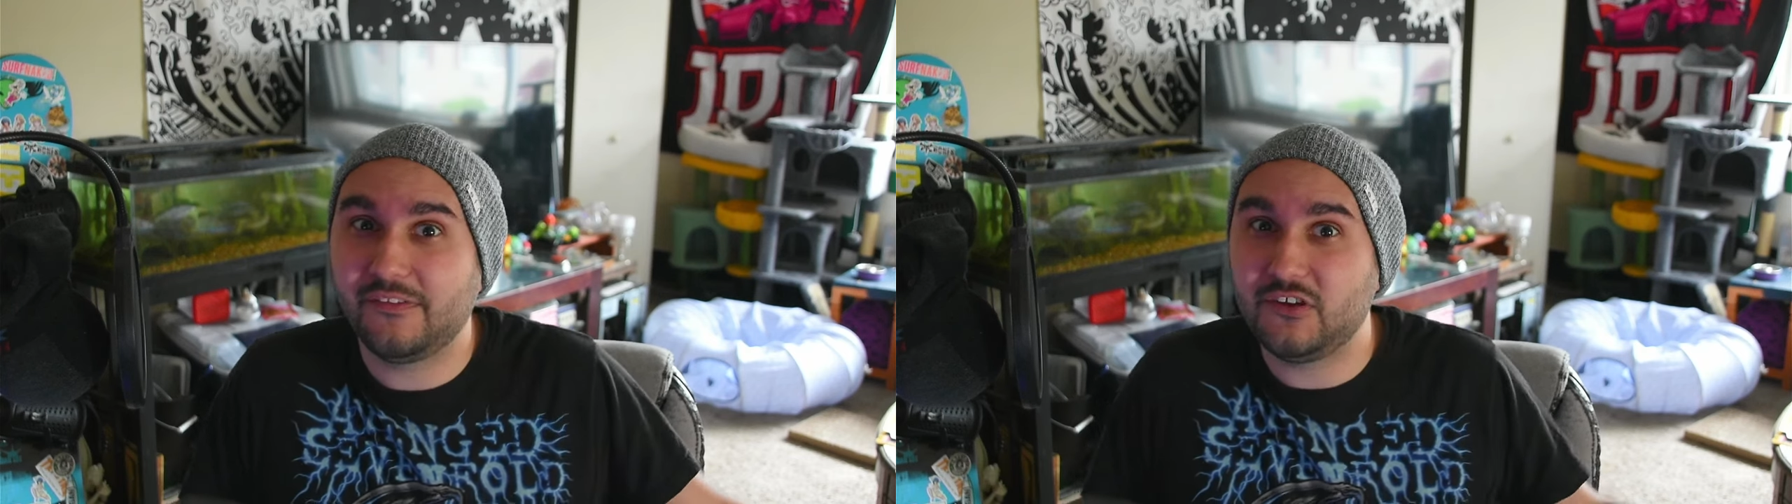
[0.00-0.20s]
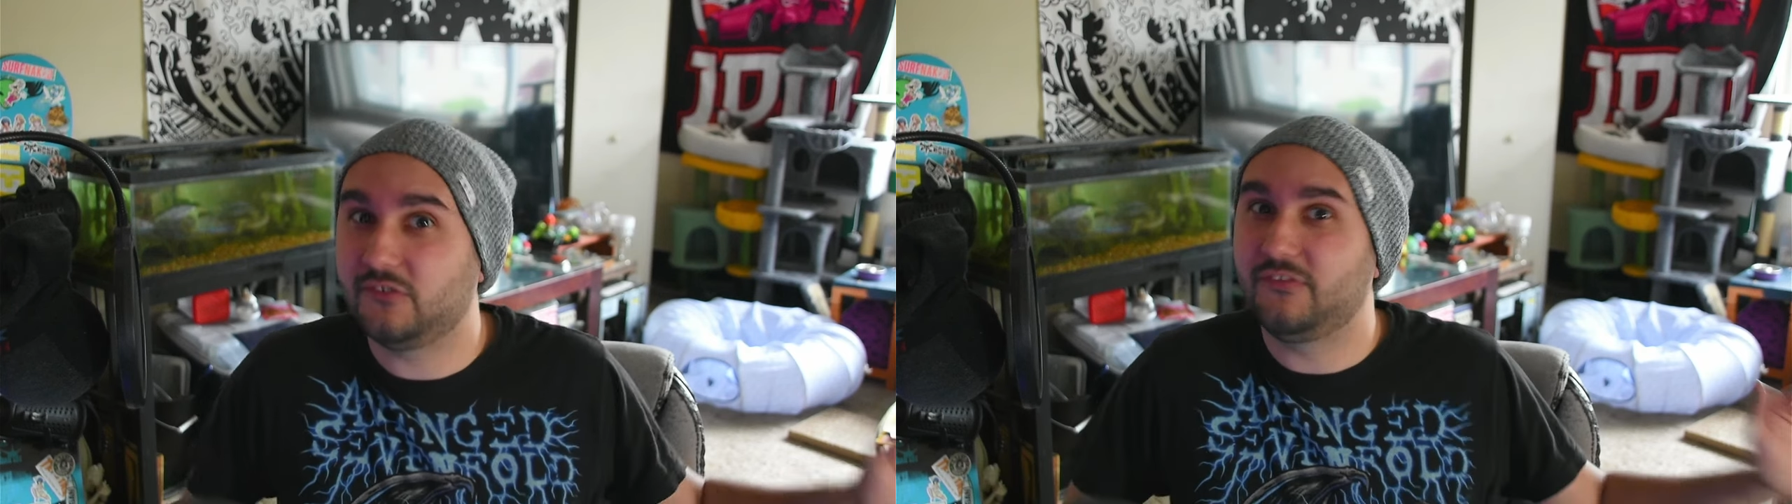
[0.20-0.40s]

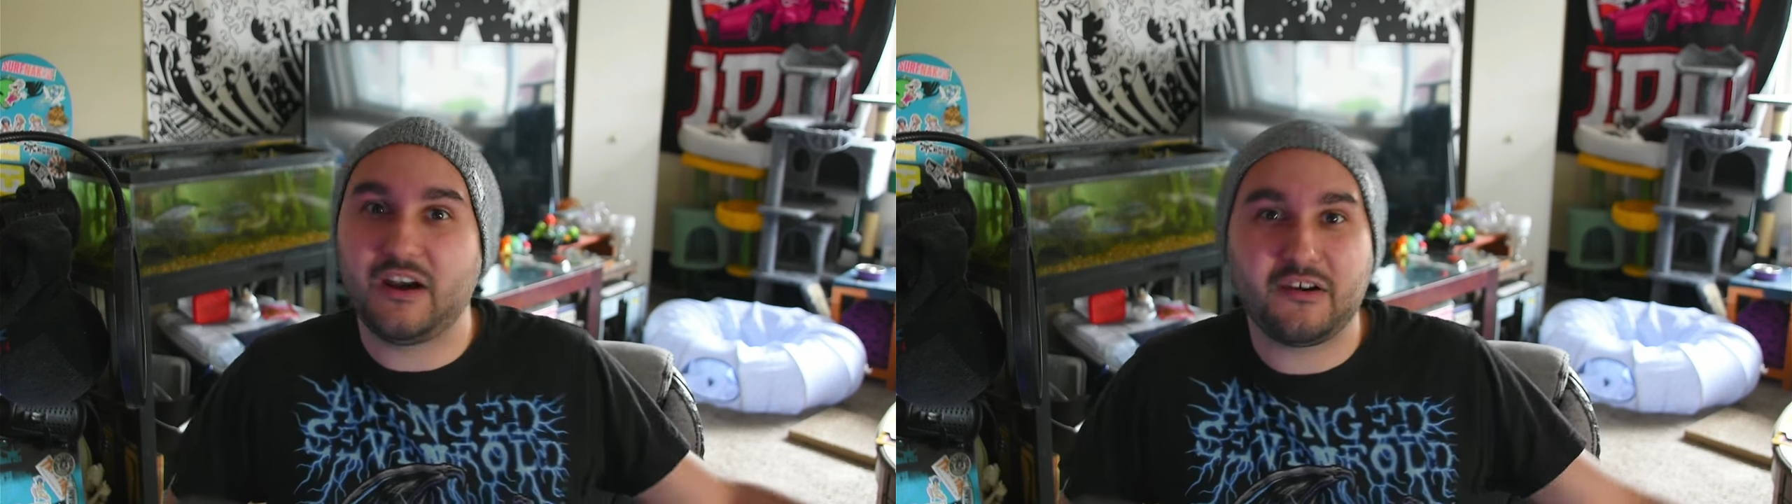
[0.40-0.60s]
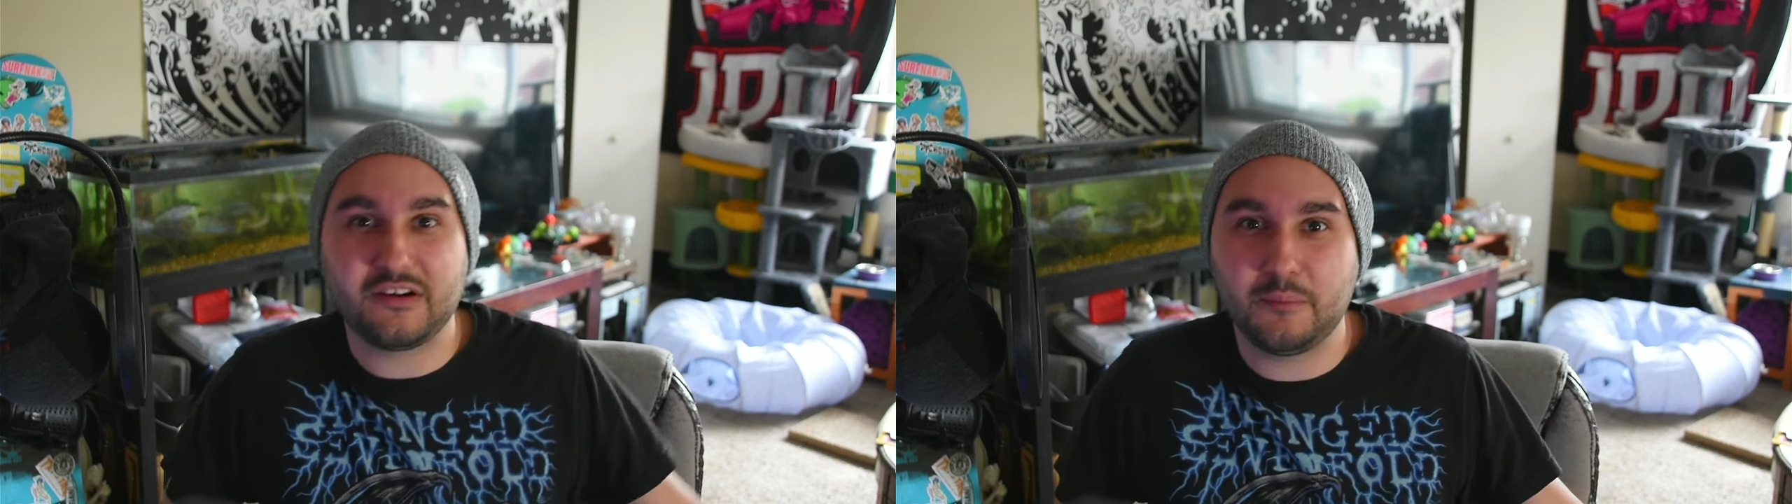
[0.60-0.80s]
this
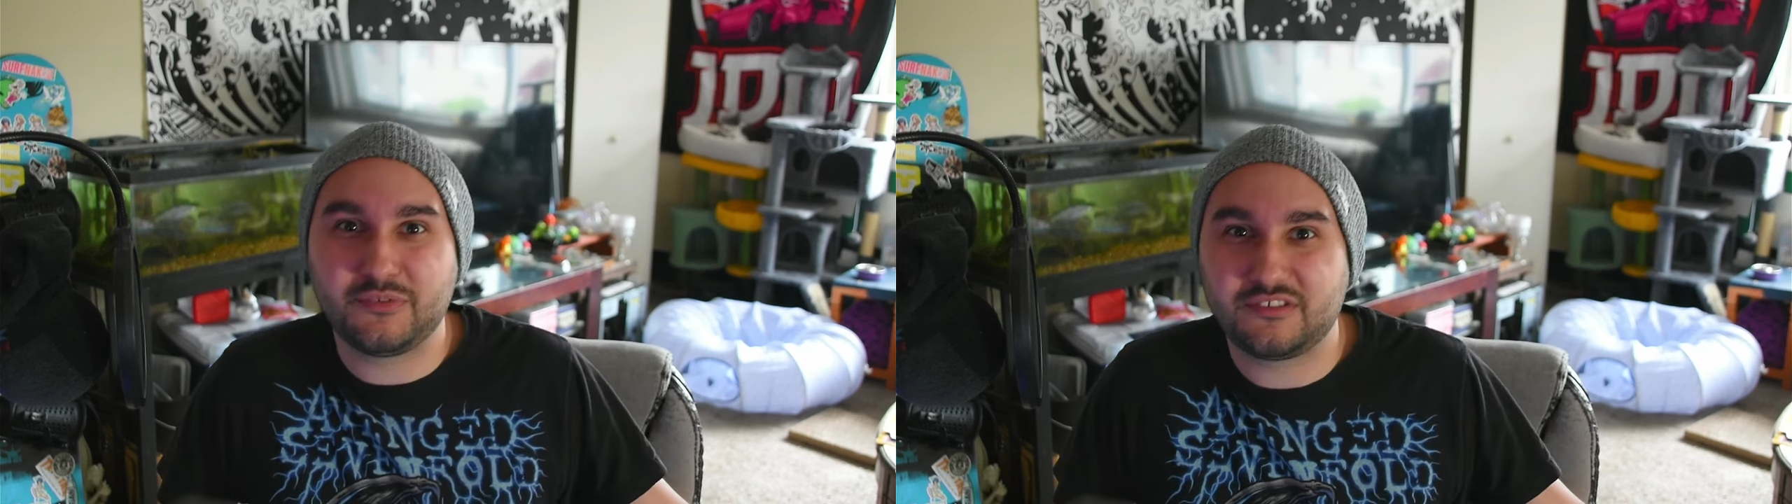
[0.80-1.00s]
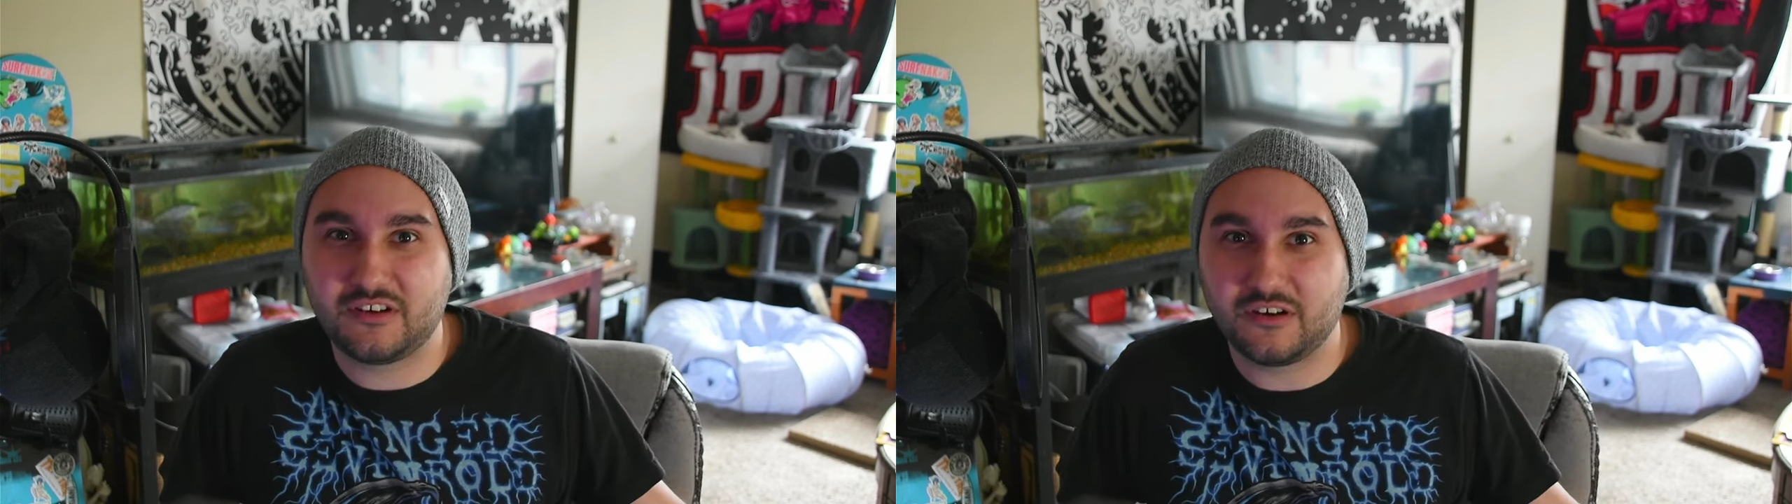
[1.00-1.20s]
very
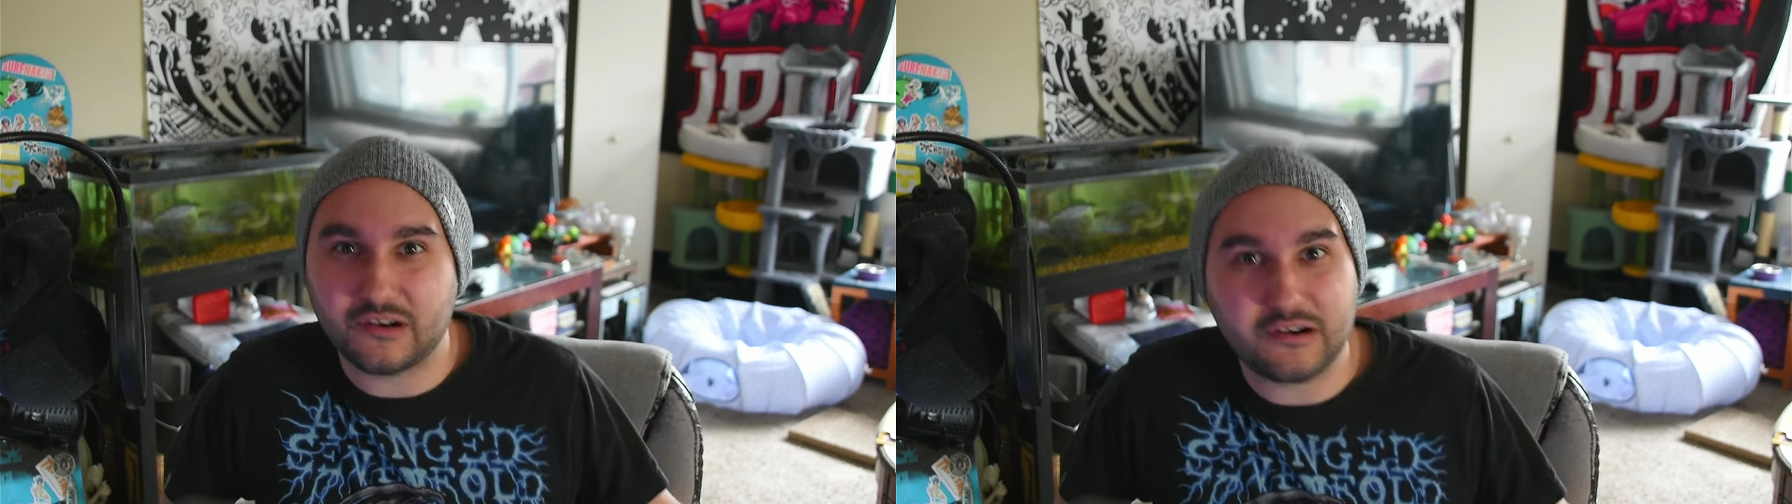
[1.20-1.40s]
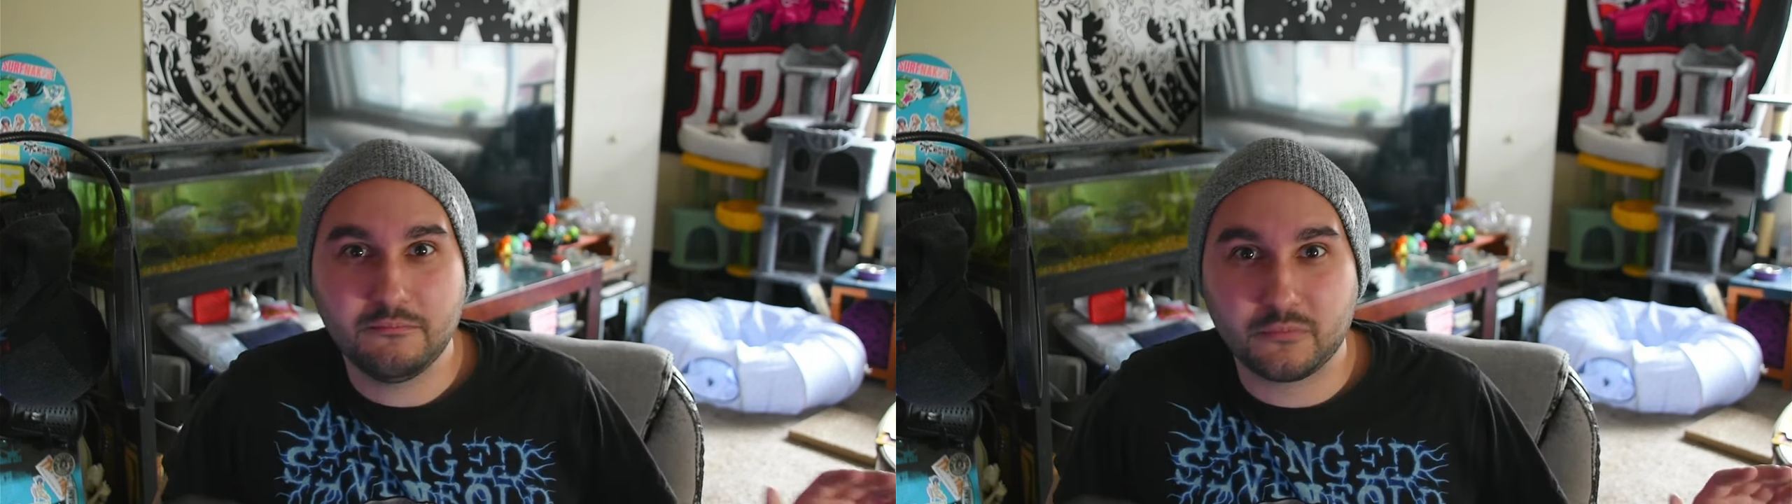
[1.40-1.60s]
obscure